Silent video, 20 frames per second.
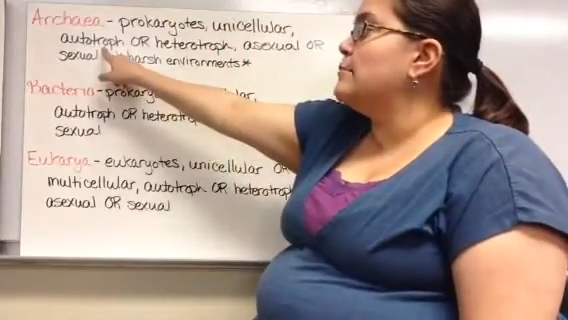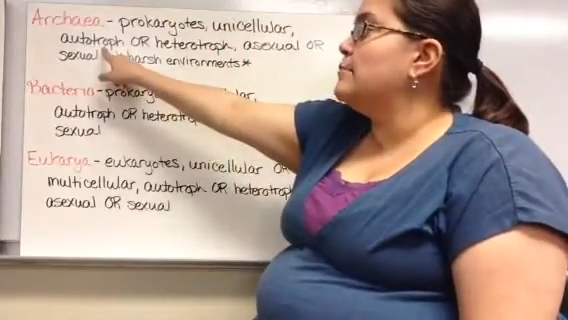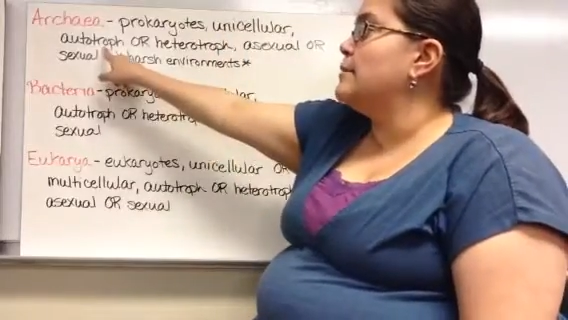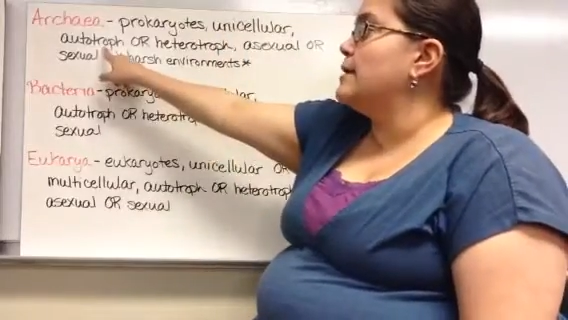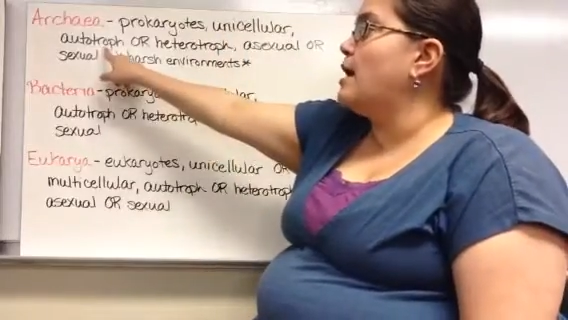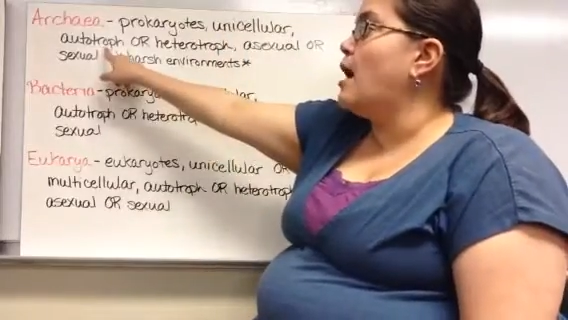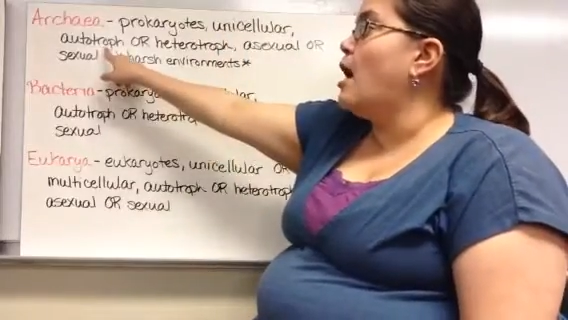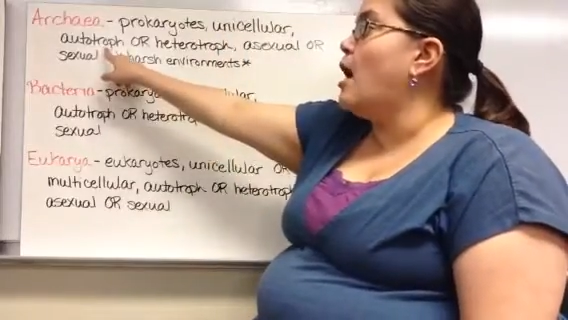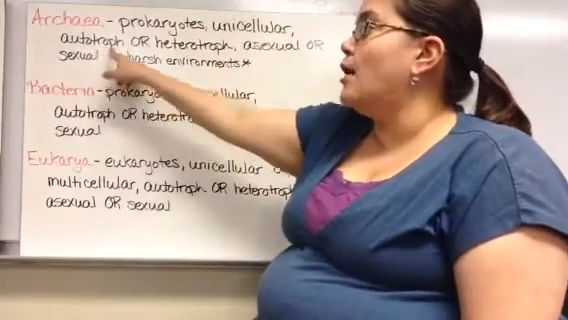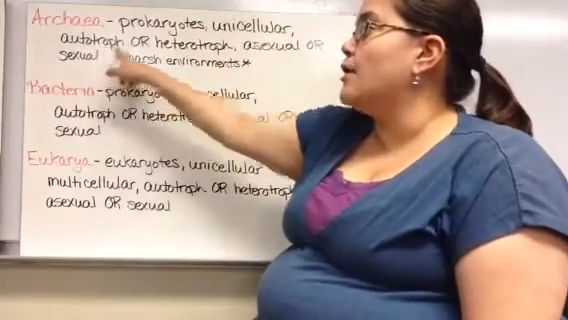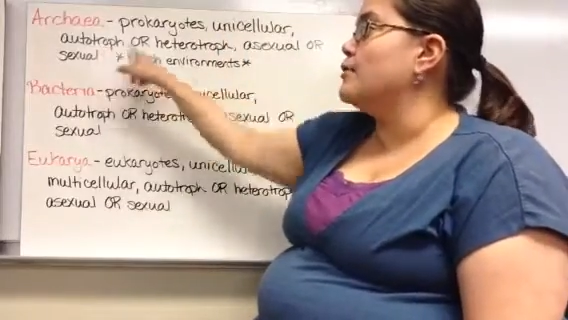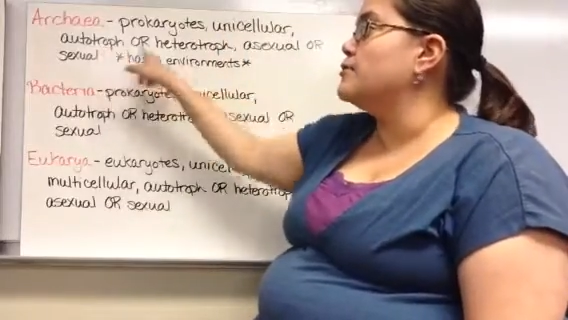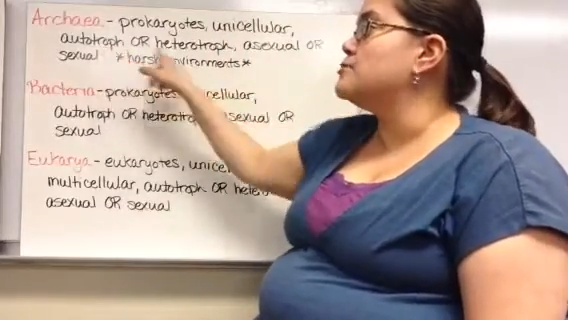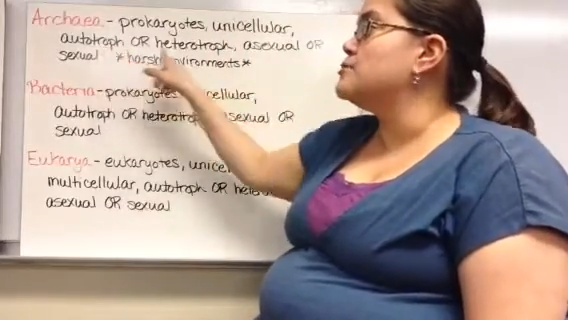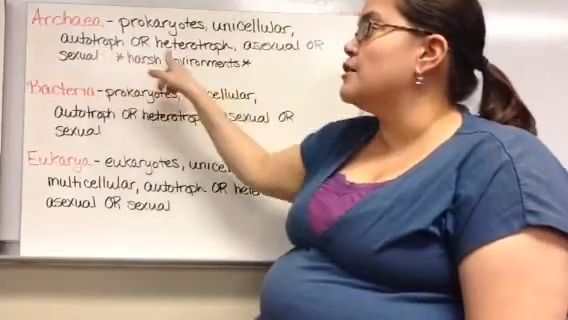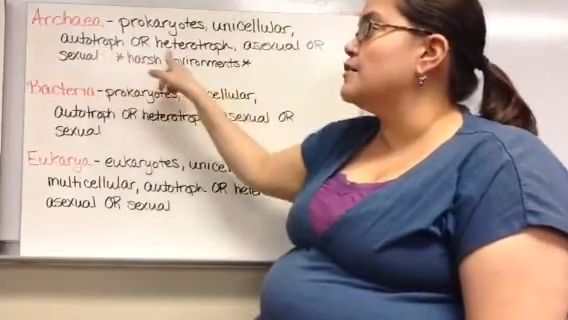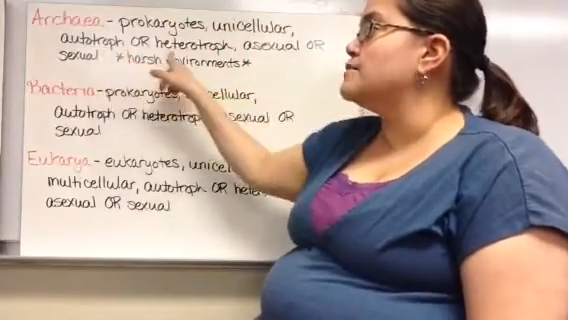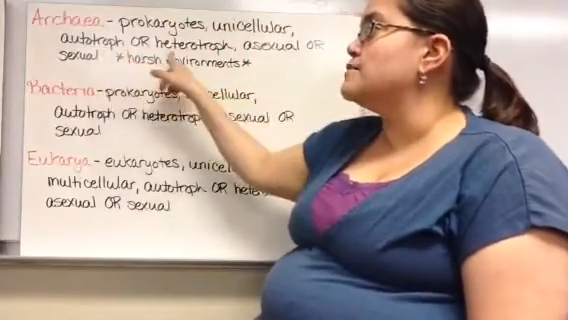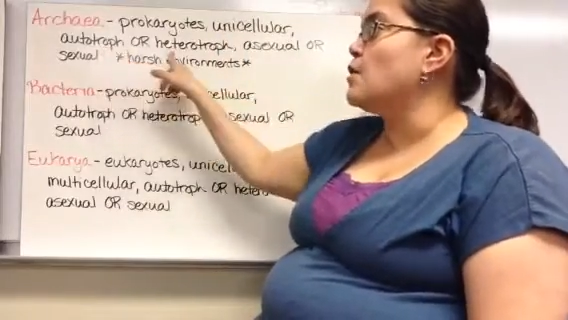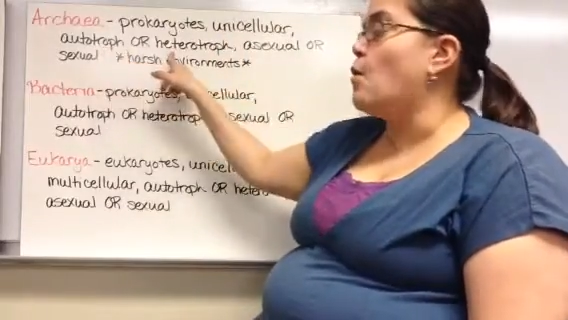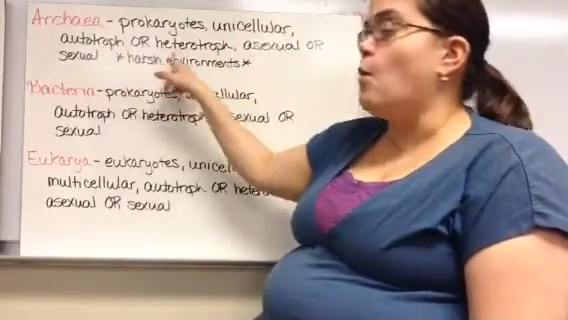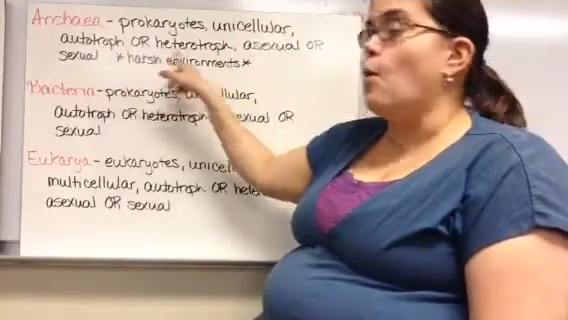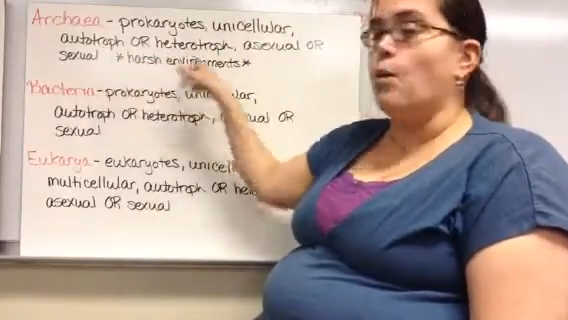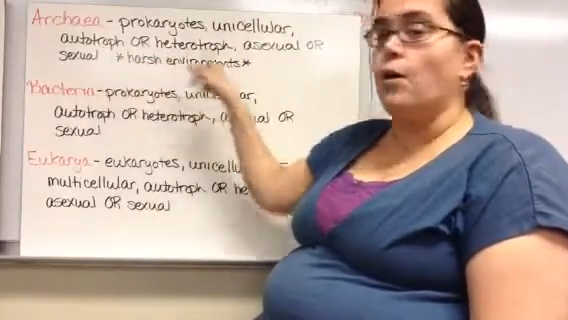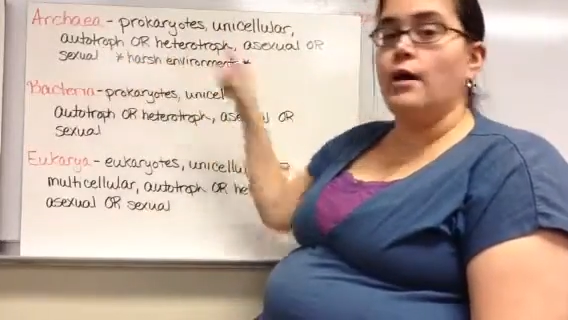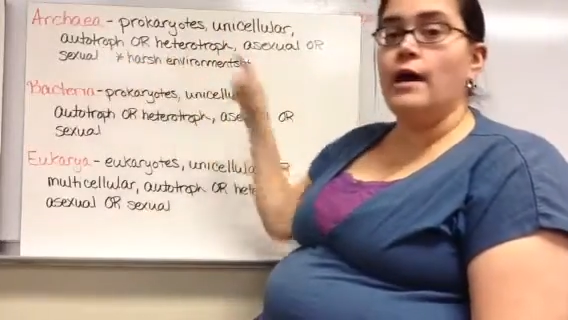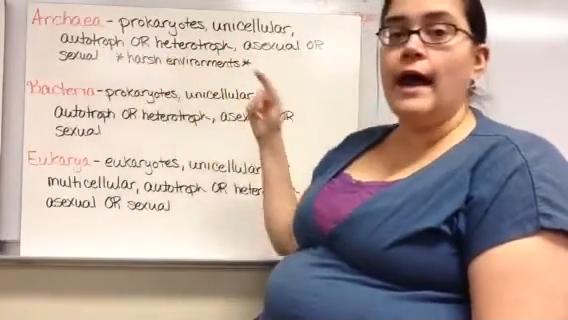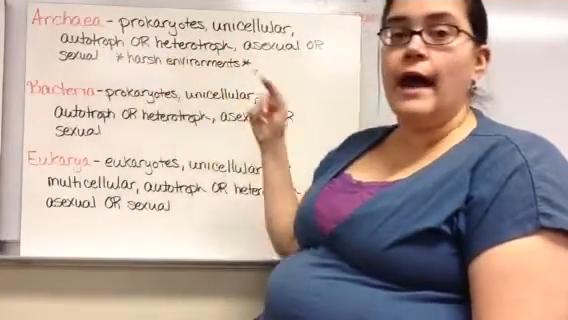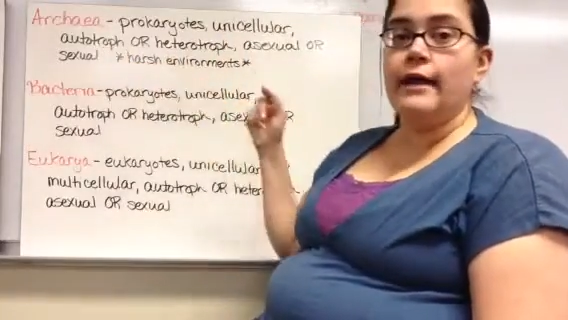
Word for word: can be autotrophs or